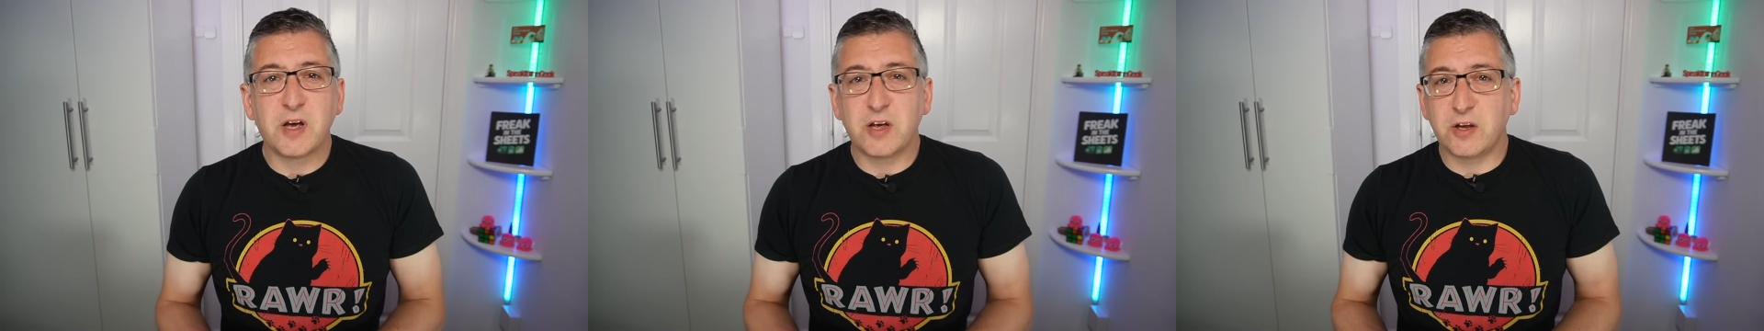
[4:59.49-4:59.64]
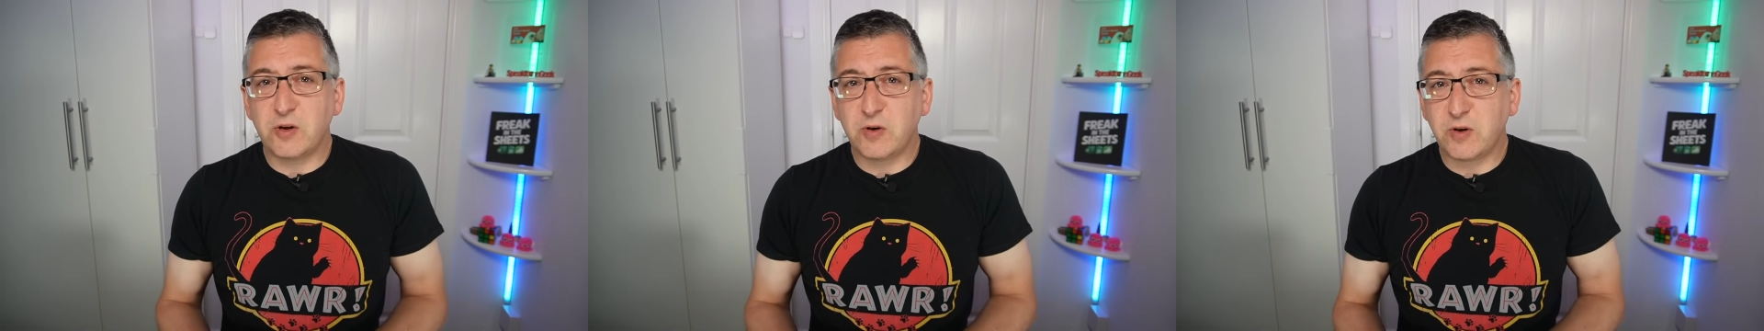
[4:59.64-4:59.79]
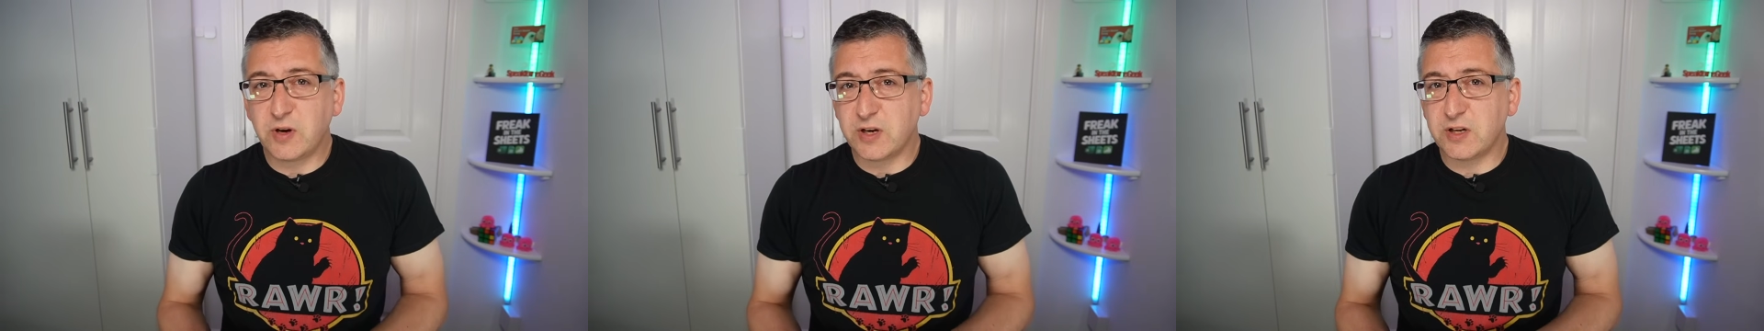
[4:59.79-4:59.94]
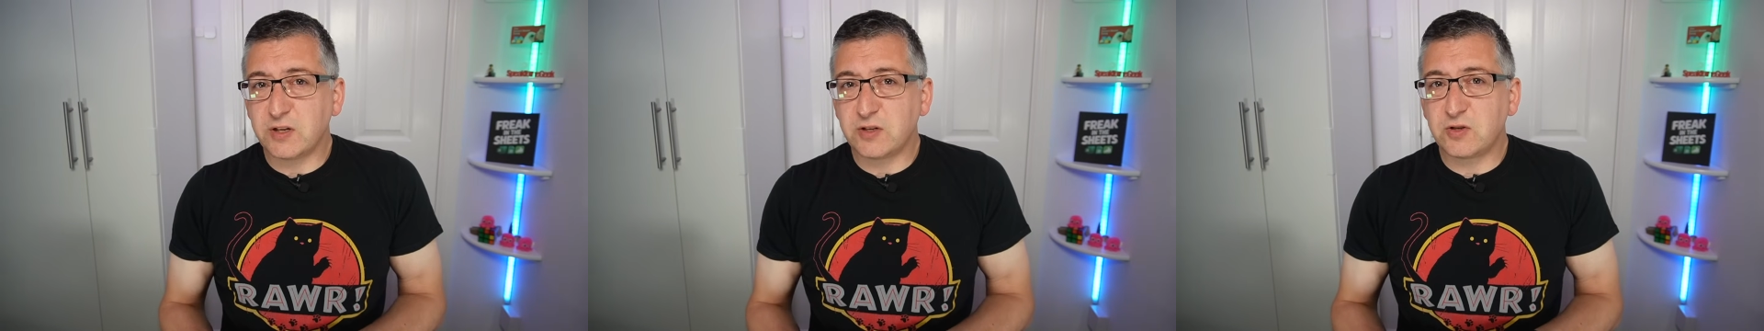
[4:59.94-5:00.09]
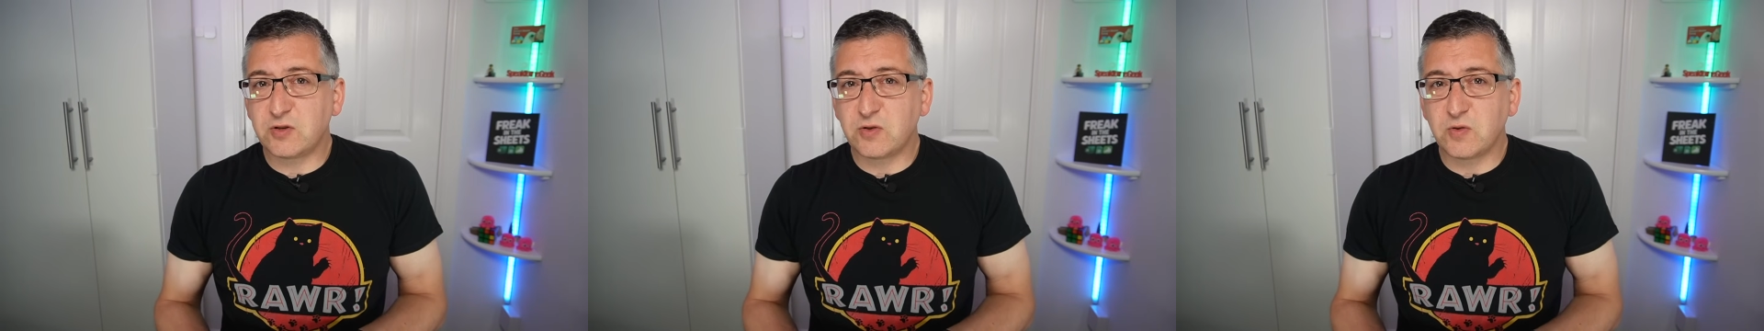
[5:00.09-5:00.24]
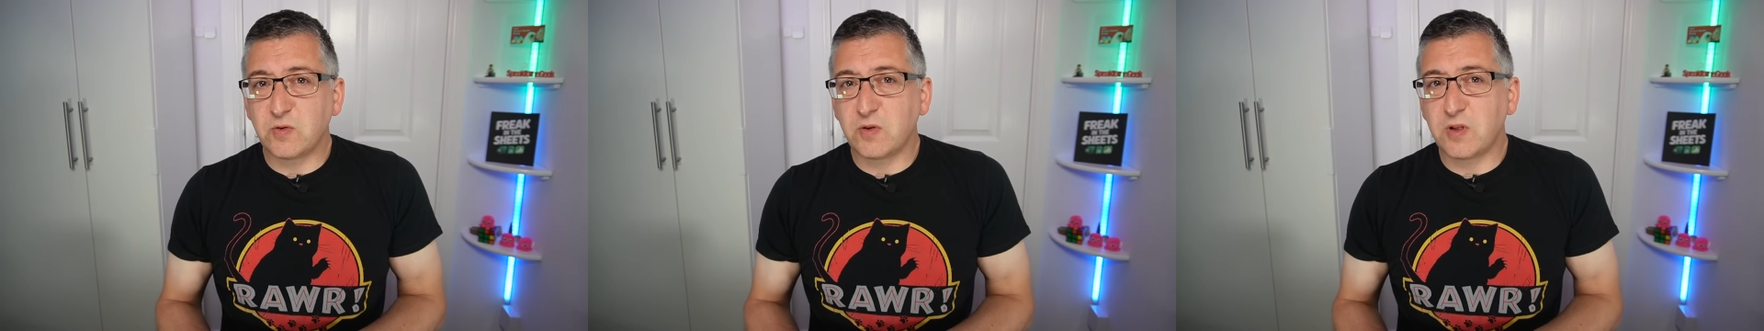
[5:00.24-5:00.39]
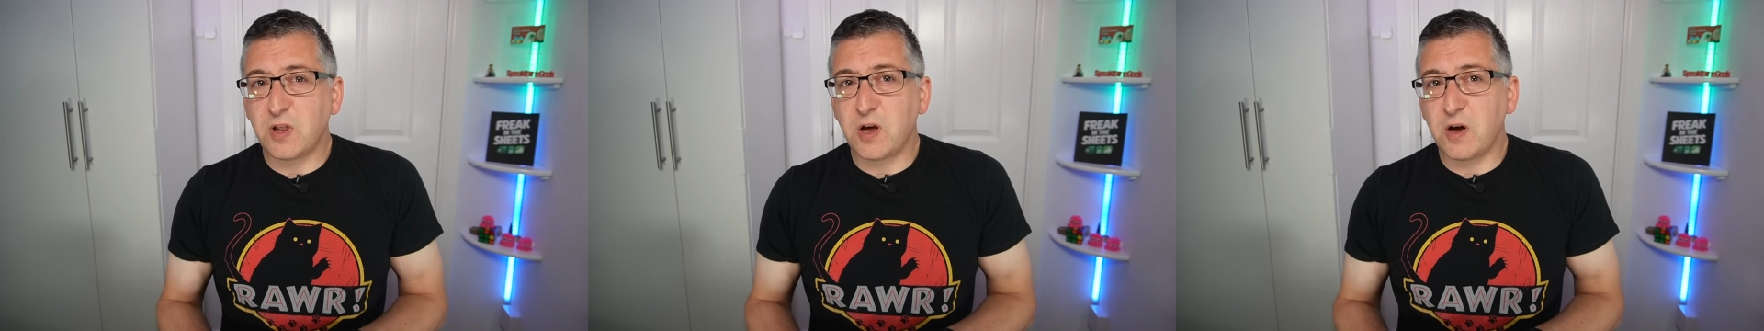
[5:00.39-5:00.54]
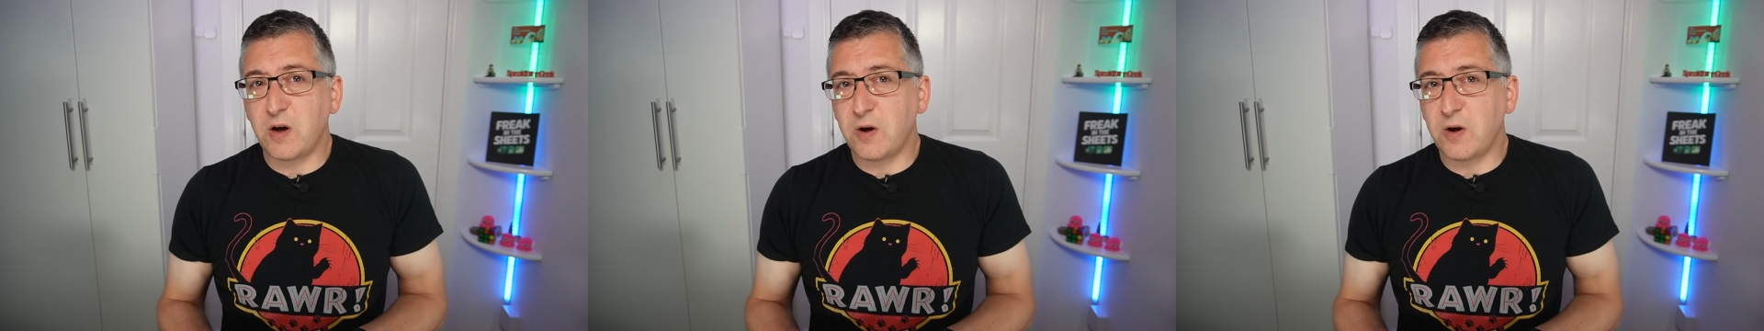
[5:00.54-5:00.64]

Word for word: You can install the